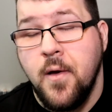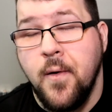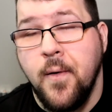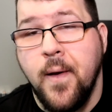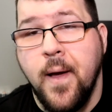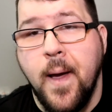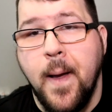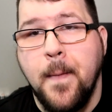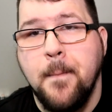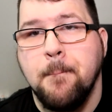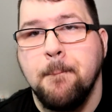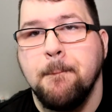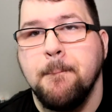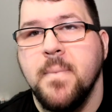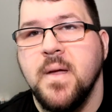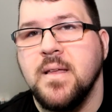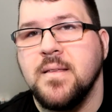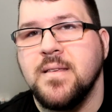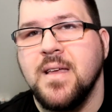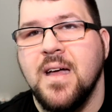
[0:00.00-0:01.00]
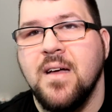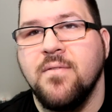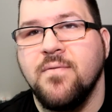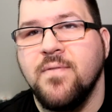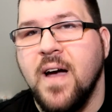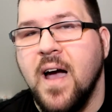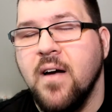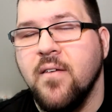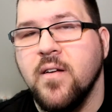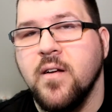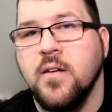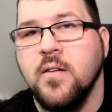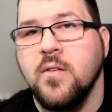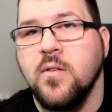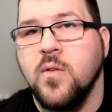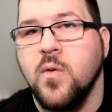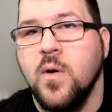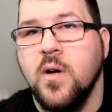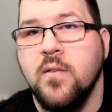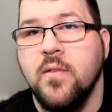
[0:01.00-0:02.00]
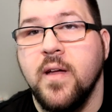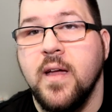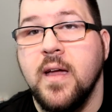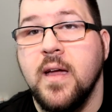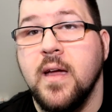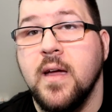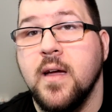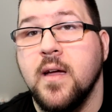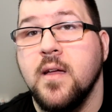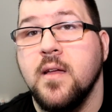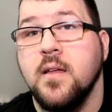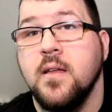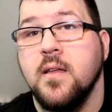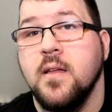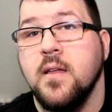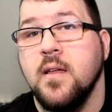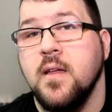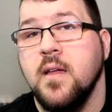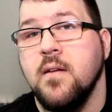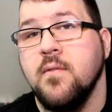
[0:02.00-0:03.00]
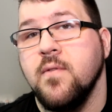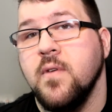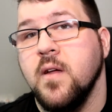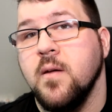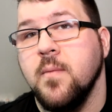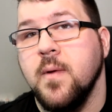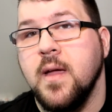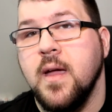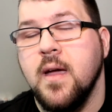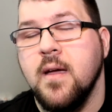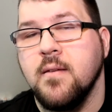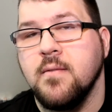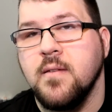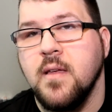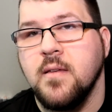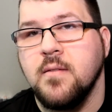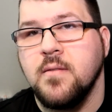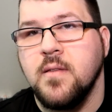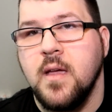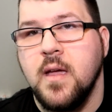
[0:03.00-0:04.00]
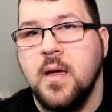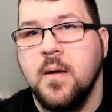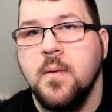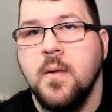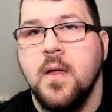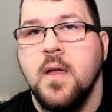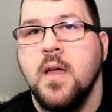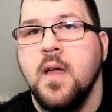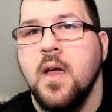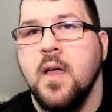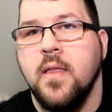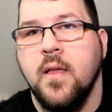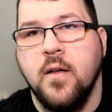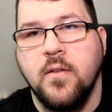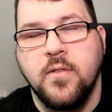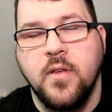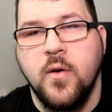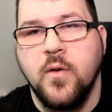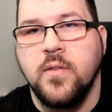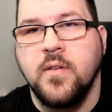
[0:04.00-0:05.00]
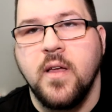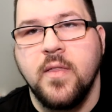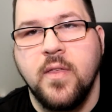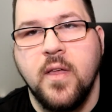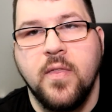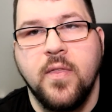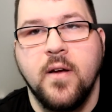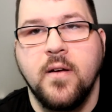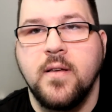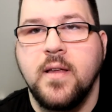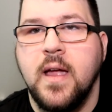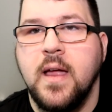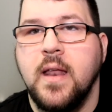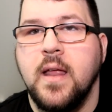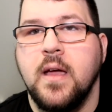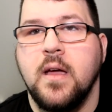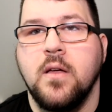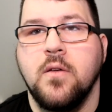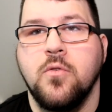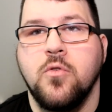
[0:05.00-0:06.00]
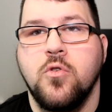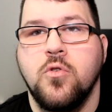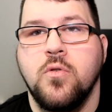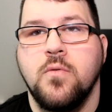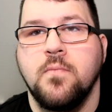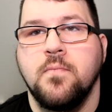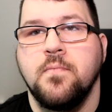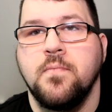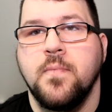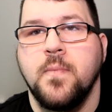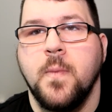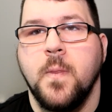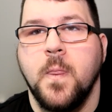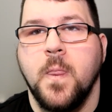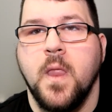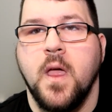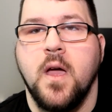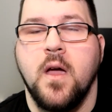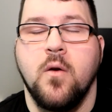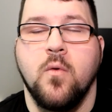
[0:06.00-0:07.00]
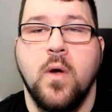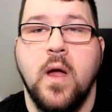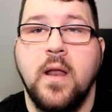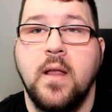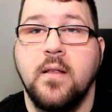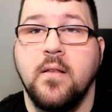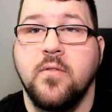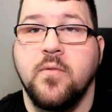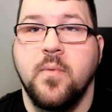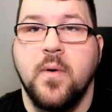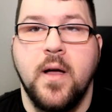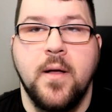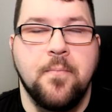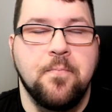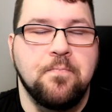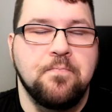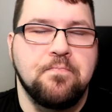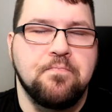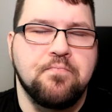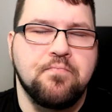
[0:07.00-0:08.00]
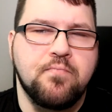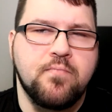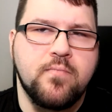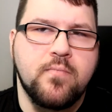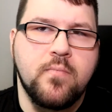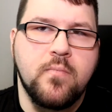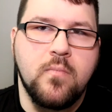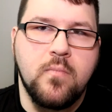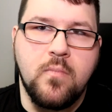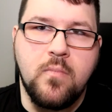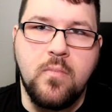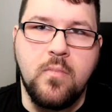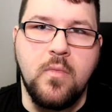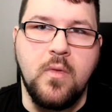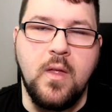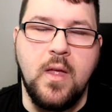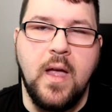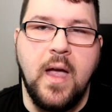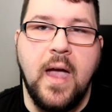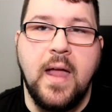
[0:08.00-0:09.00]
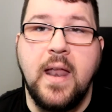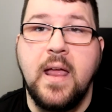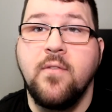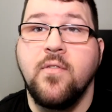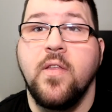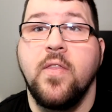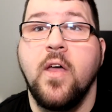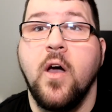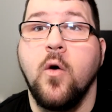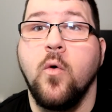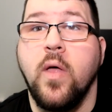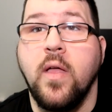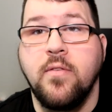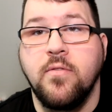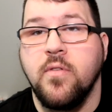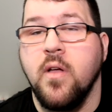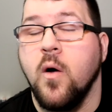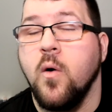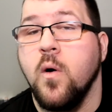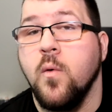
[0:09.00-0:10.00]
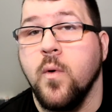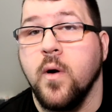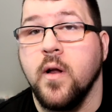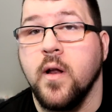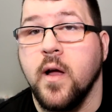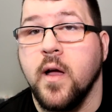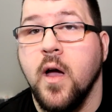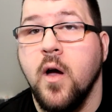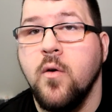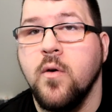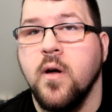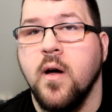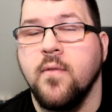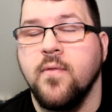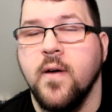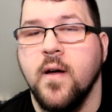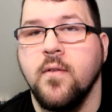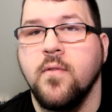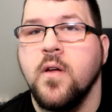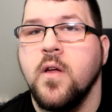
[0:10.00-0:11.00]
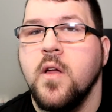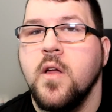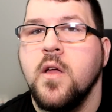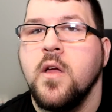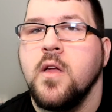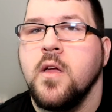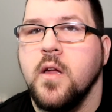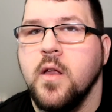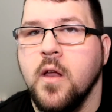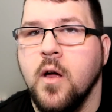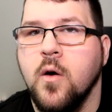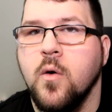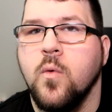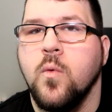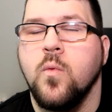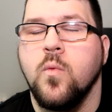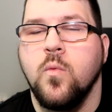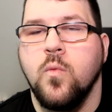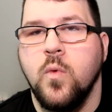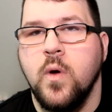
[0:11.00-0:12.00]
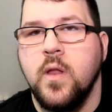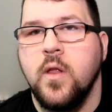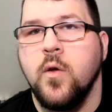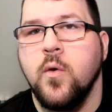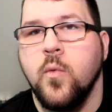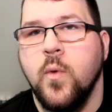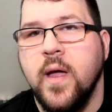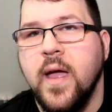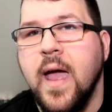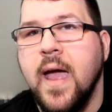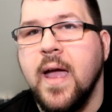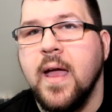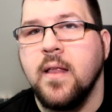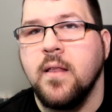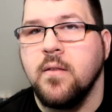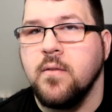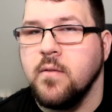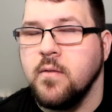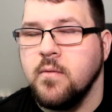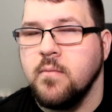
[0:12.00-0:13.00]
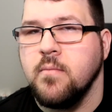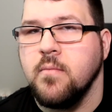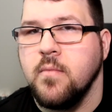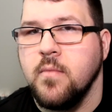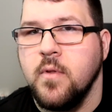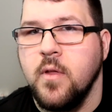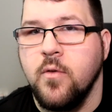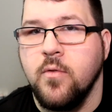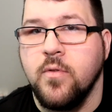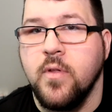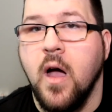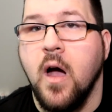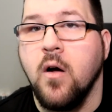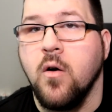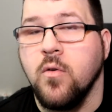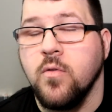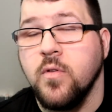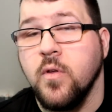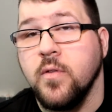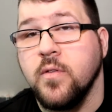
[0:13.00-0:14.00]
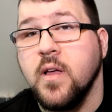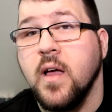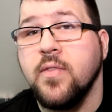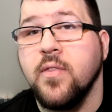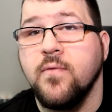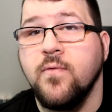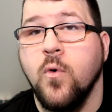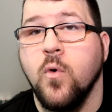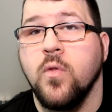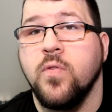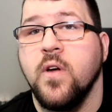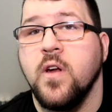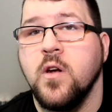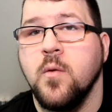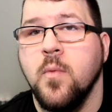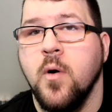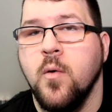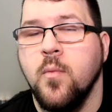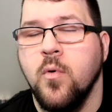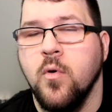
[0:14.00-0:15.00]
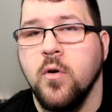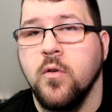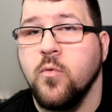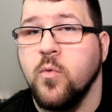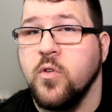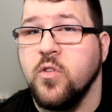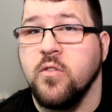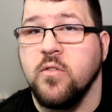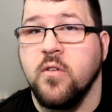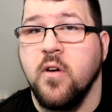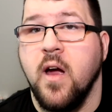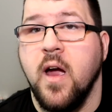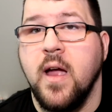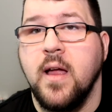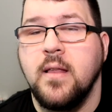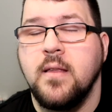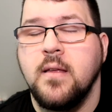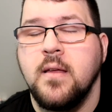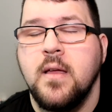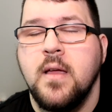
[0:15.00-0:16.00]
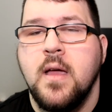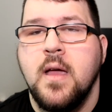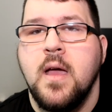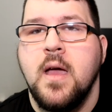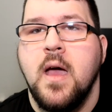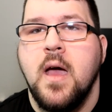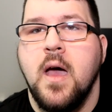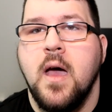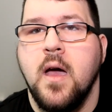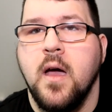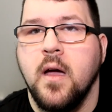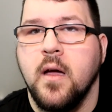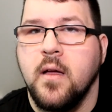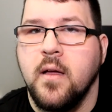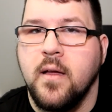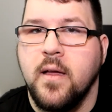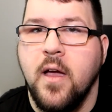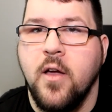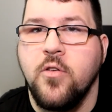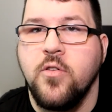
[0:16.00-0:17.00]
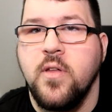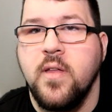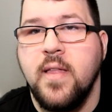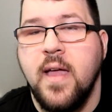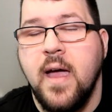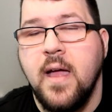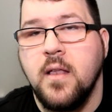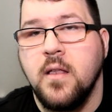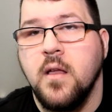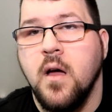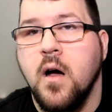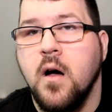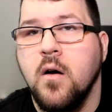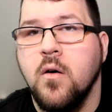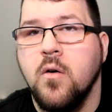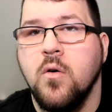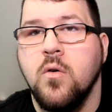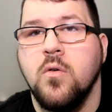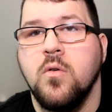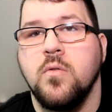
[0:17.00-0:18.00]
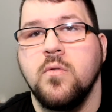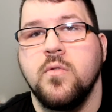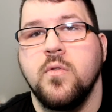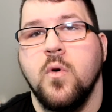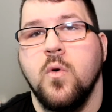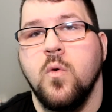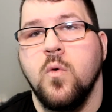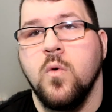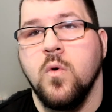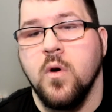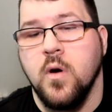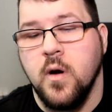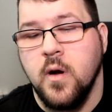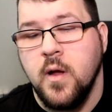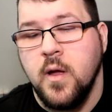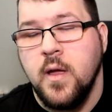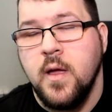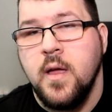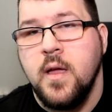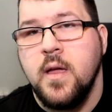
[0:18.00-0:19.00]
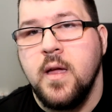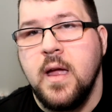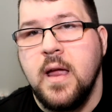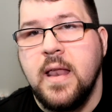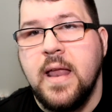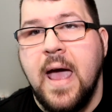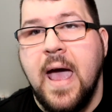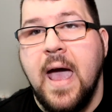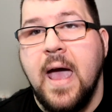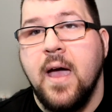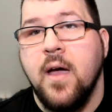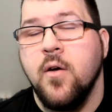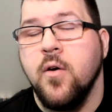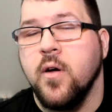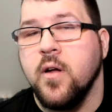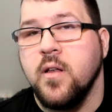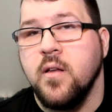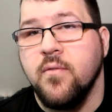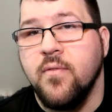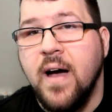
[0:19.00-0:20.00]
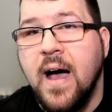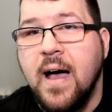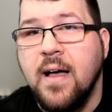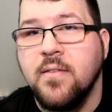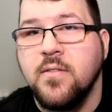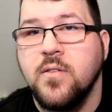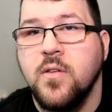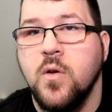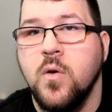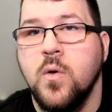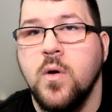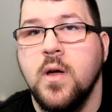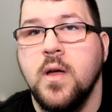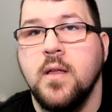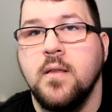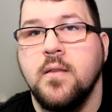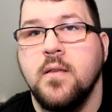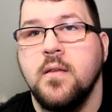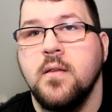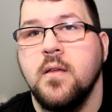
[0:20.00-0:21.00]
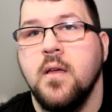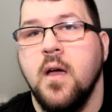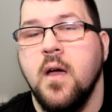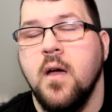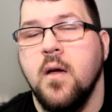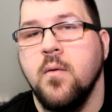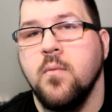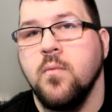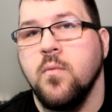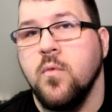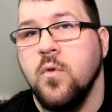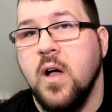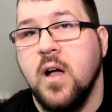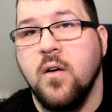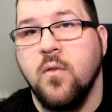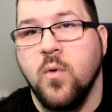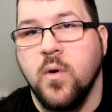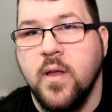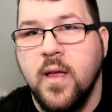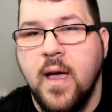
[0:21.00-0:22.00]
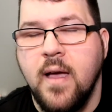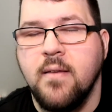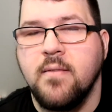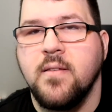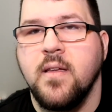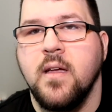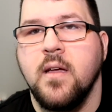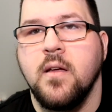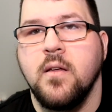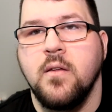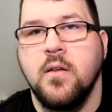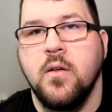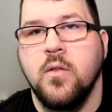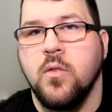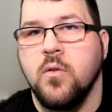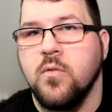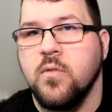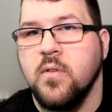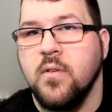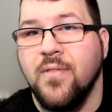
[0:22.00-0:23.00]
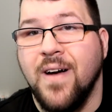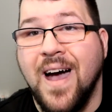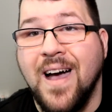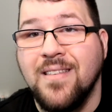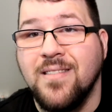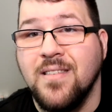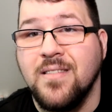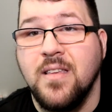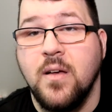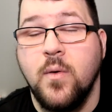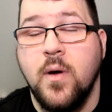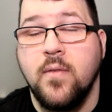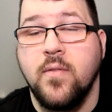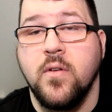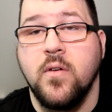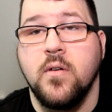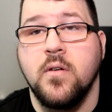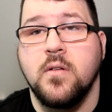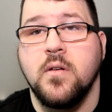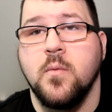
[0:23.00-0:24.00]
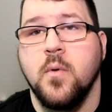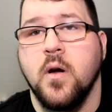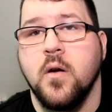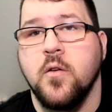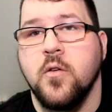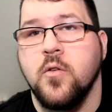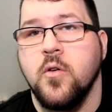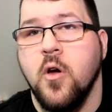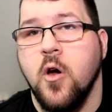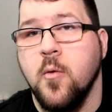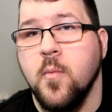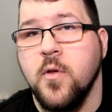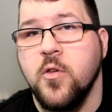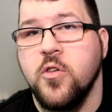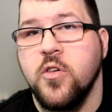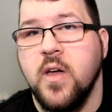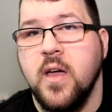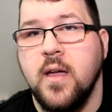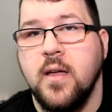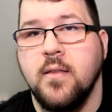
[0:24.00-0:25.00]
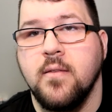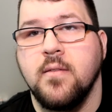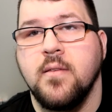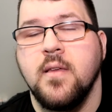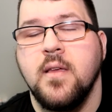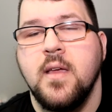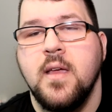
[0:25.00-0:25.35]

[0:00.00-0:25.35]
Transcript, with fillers: Okay, it's got a 512 gig NVMe SSD, and also it's got the 13 inch uh, Retina display. And even though that's not what we're going to code off of, you know, we do we can use dongles. So it's got the four Thunderbolt ports, which is great uh, in case you need to add dongles or you need to add, hook a device to it. Um, like if we're testing, you know, there's devices that we have to hook to our, our machines,